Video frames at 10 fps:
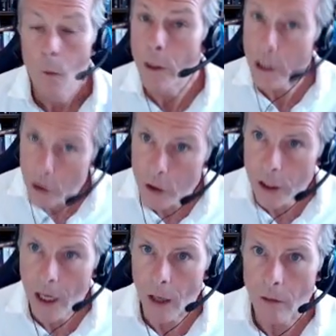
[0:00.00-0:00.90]
Which is good
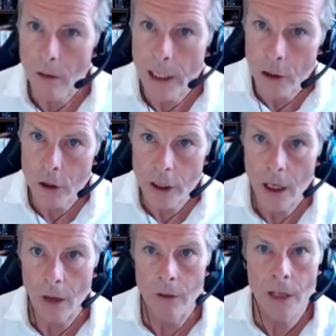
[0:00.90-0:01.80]
to know. It's good to
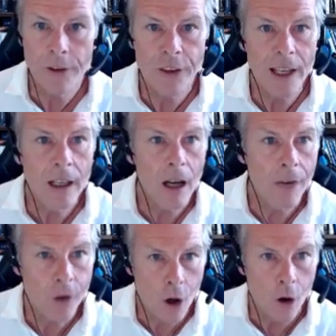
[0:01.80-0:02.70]
know. The other thing,
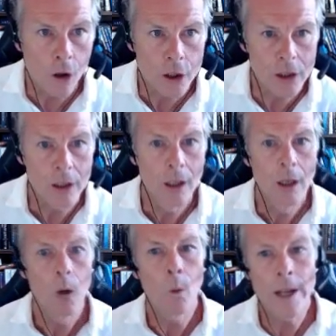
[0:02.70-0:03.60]
of course,
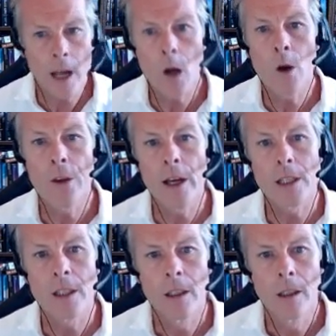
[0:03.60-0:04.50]
we know
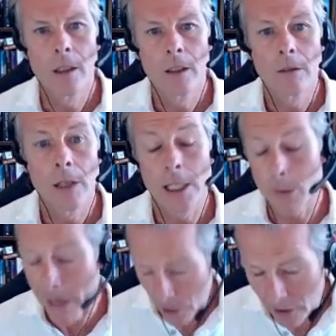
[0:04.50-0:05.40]
that,
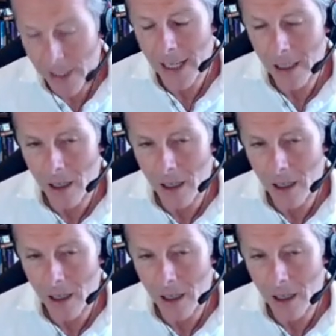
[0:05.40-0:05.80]
especially in